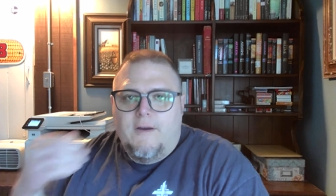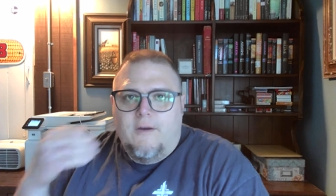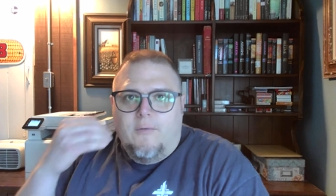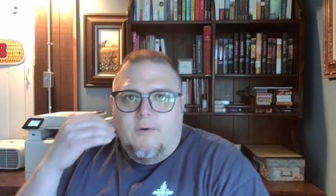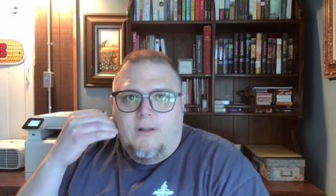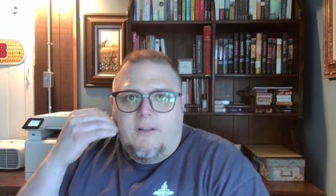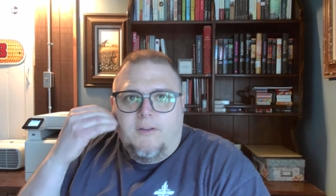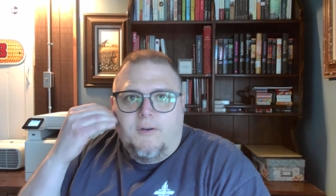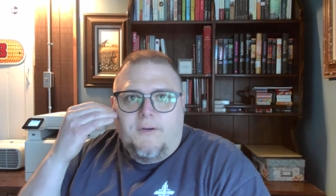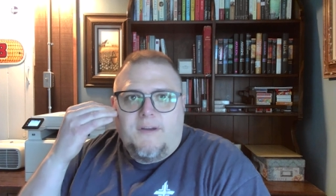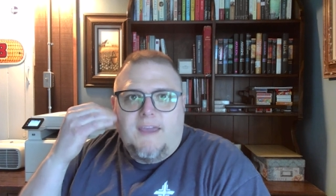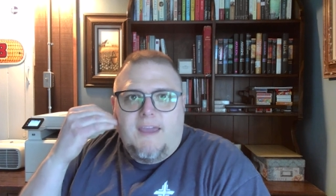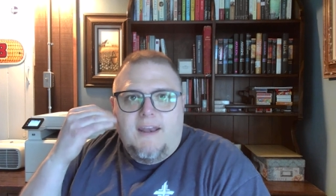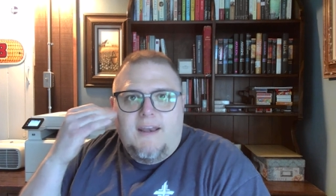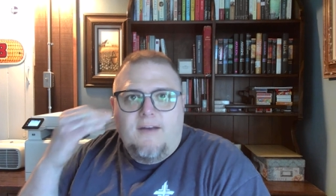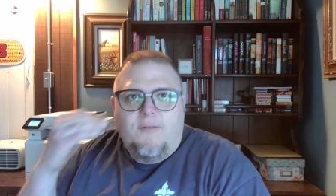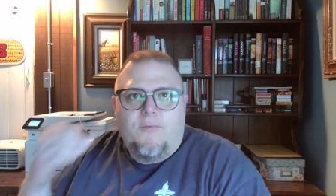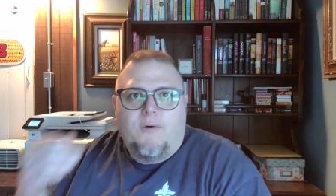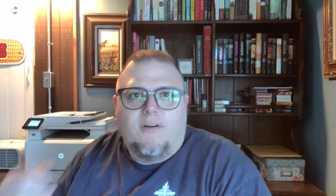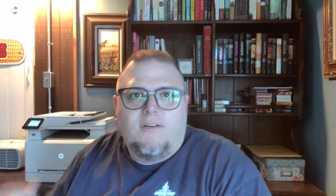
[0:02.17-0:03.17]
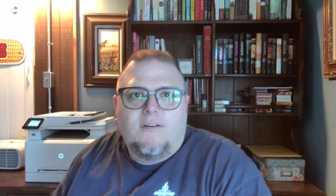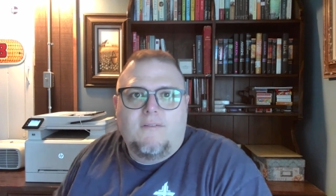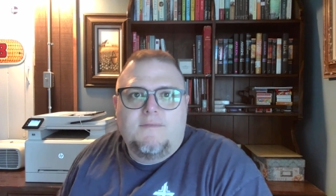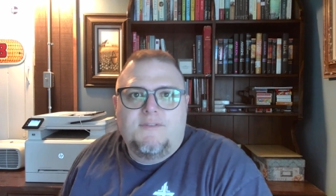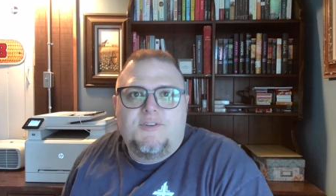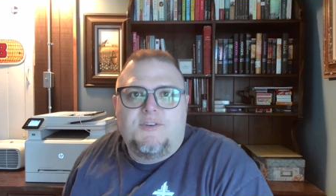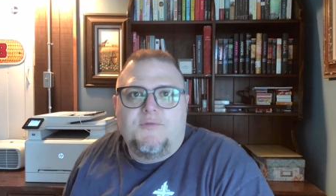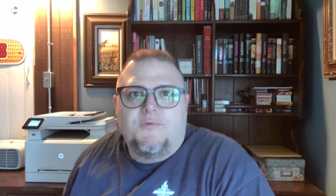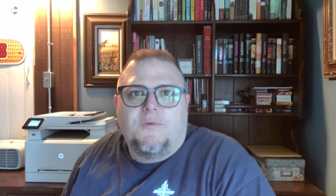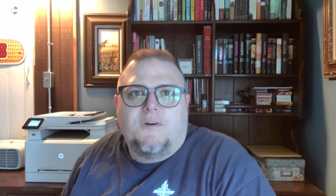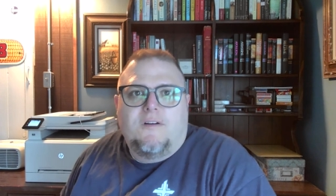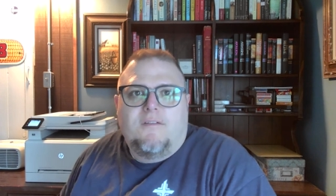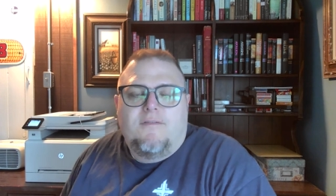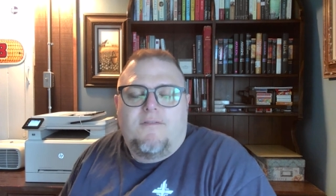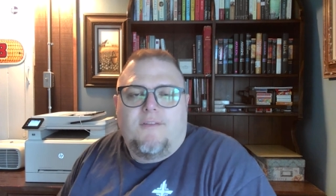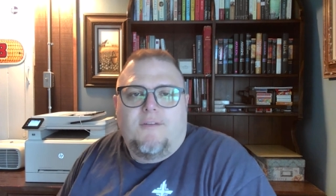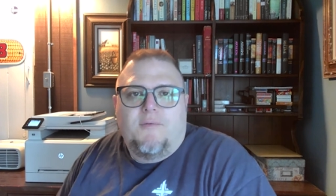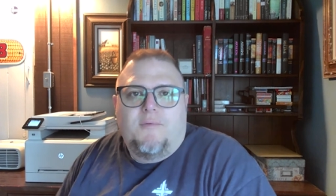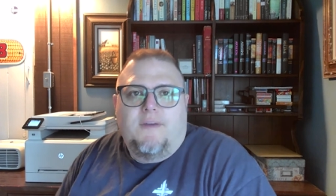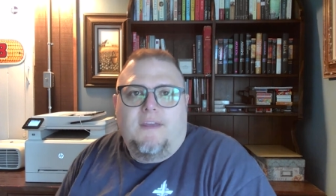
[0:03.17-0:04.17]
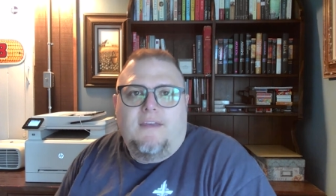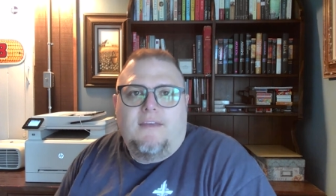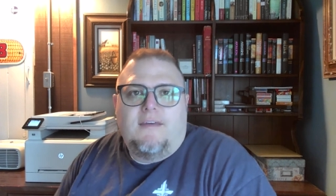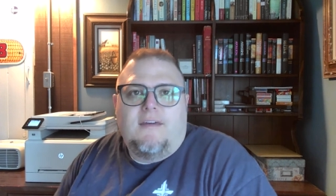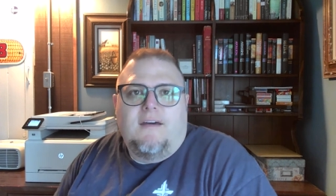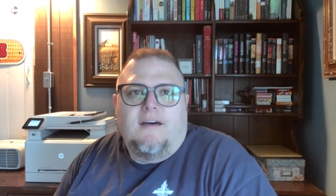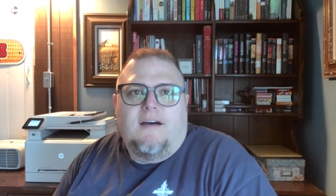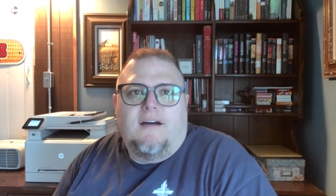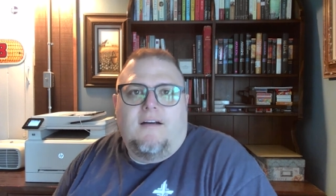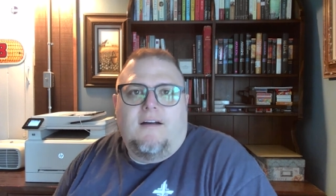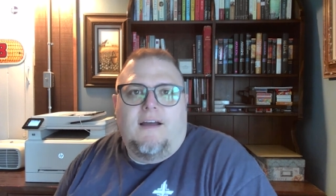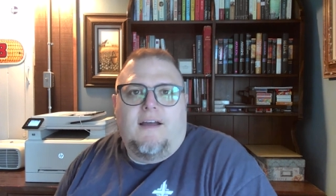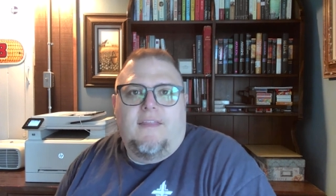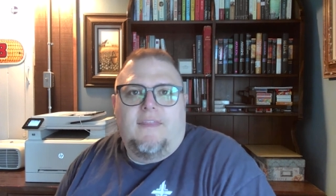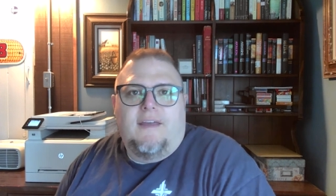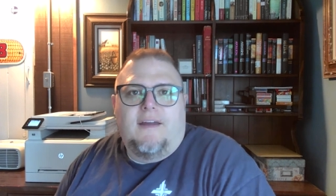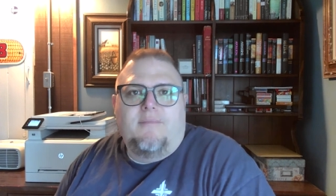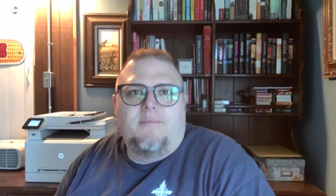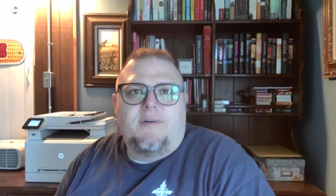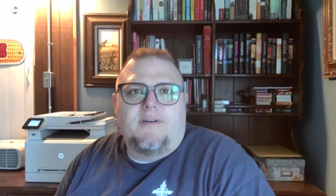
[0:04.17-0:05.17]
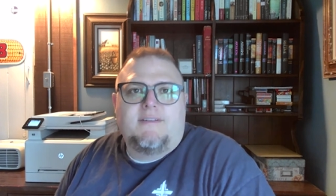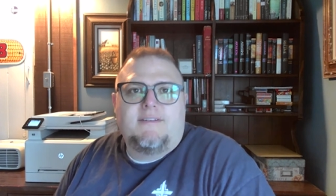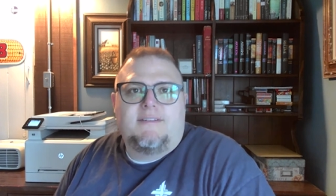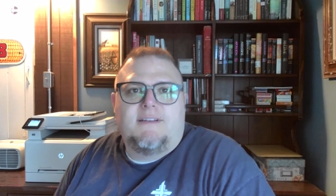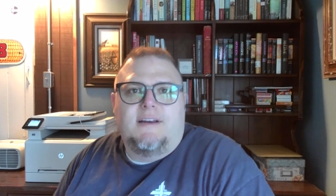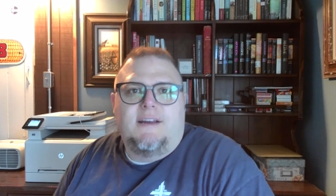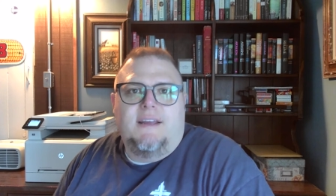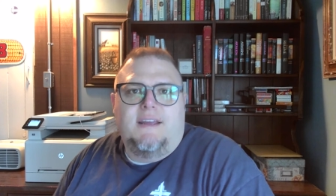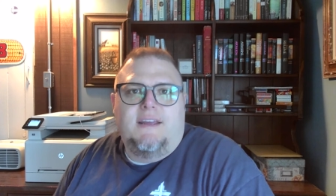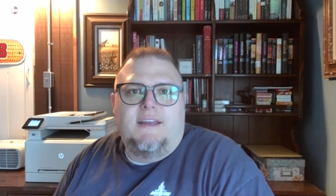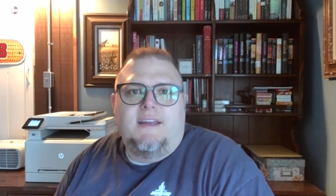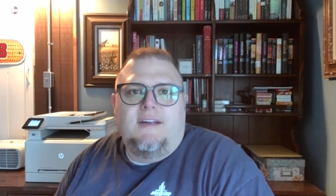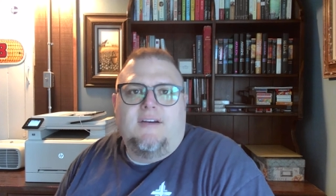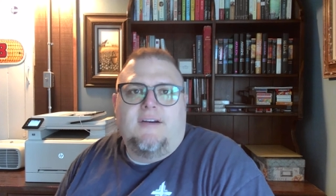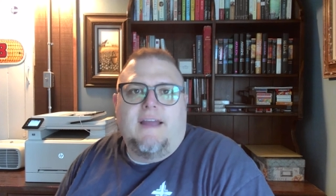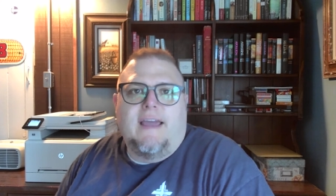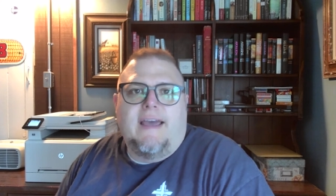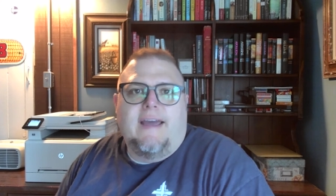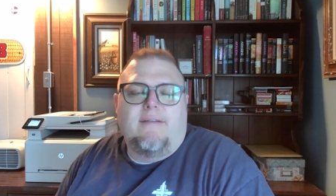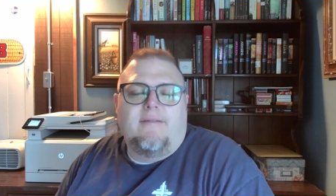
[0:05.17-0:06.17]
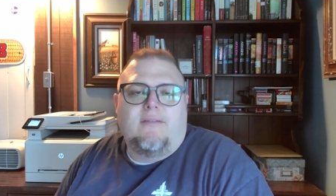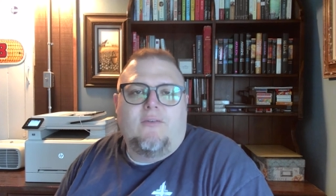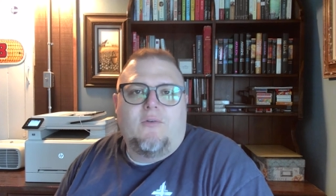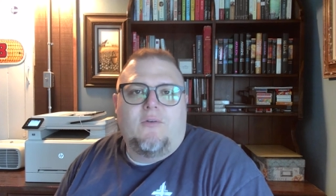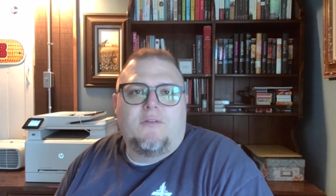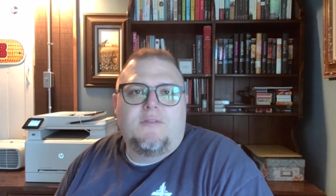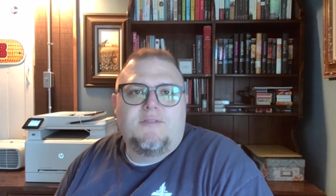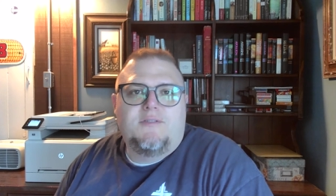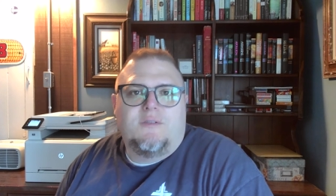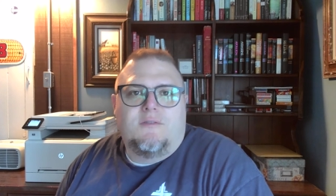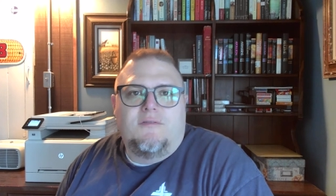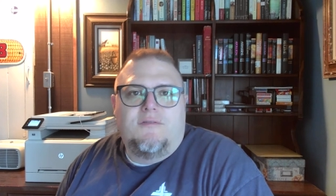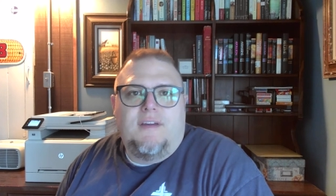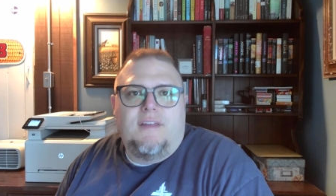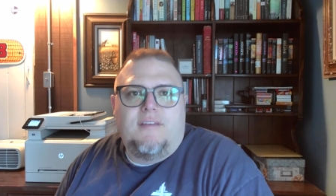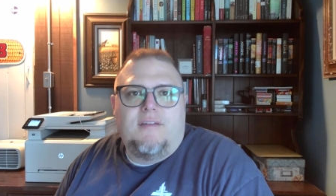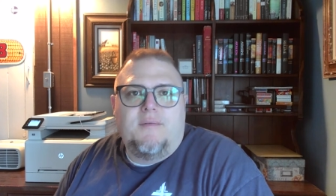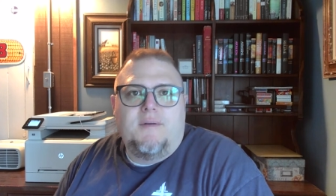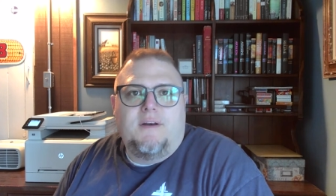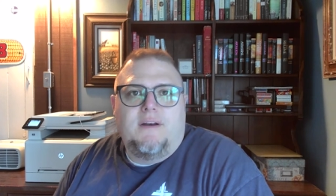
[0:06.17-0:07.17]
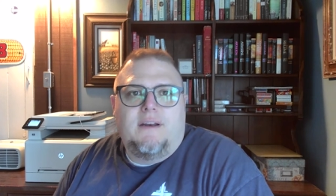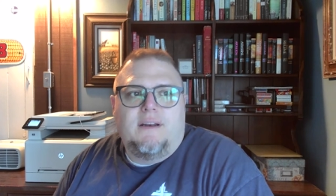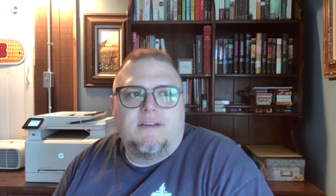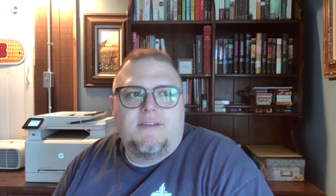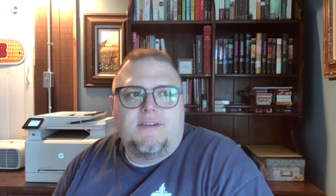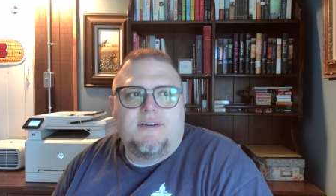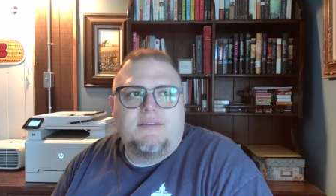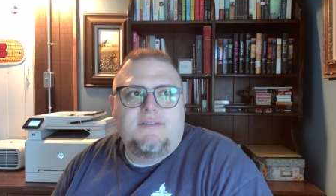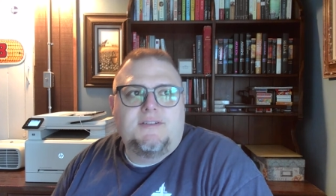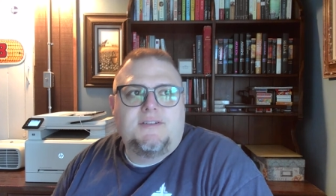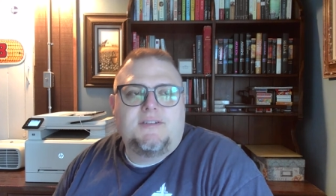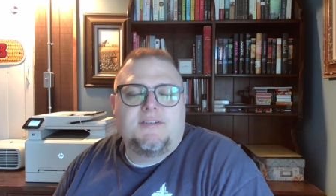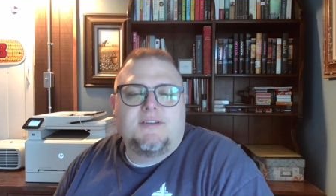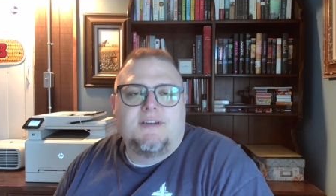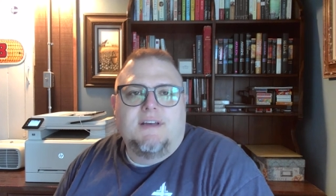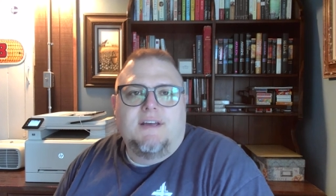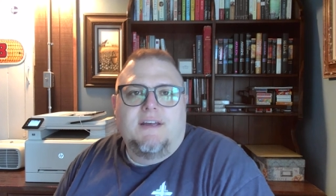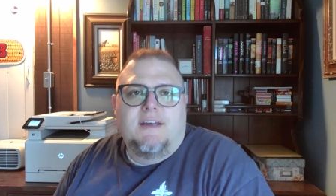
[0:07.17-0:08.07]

Well, hello again, and welcome to Word for the Week, our online book study here at Cornerstone Faith Community Church.